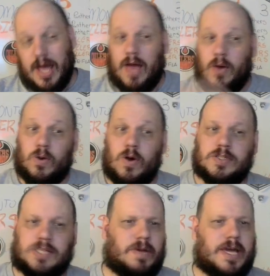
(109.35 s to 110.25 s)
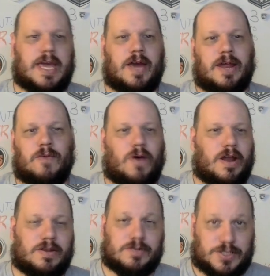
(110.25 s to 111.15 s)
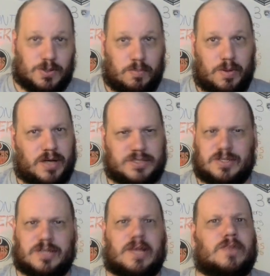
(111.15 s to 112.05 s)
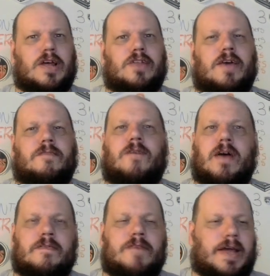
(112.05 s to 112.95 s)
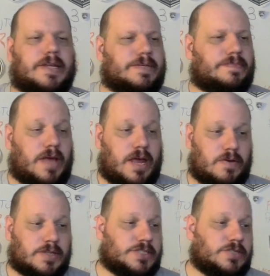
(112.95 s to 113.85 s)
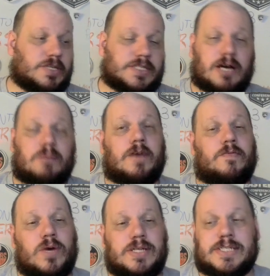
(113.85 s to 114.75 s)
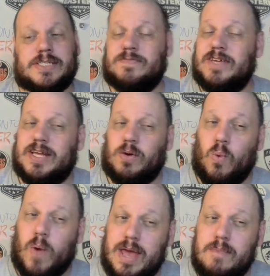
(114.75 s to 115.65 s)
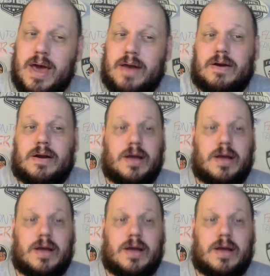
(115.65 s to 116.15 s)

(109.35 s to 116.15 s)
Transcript: Who knows, I might get in one of those soapboxes. That looks like a fun event. Anyways, as you can tell, my voice is feeling way better.